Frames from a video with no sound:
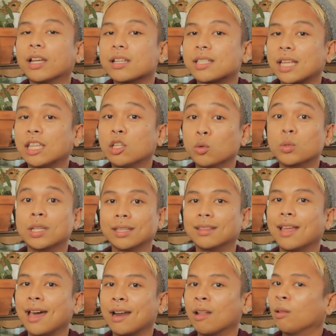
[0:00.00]
gonna say you did
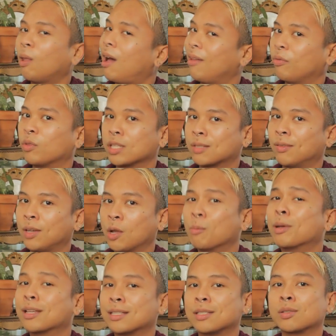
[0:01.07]
that a lot in this video
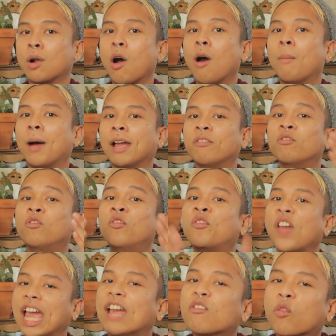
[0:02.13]
because these are all my
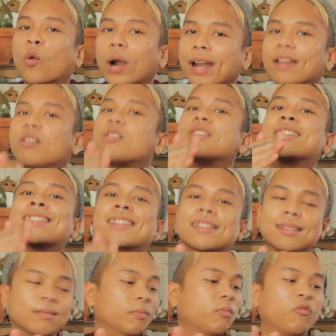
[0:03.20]
favorite
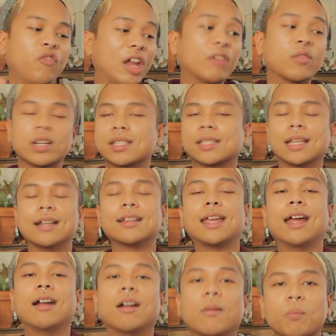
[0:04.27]

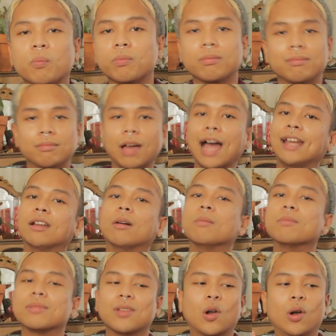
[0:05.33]
skincare
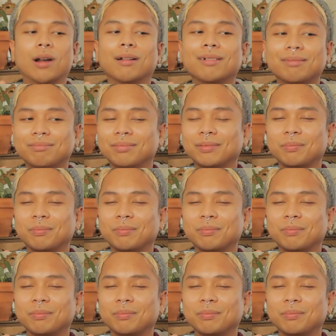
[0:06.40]
items or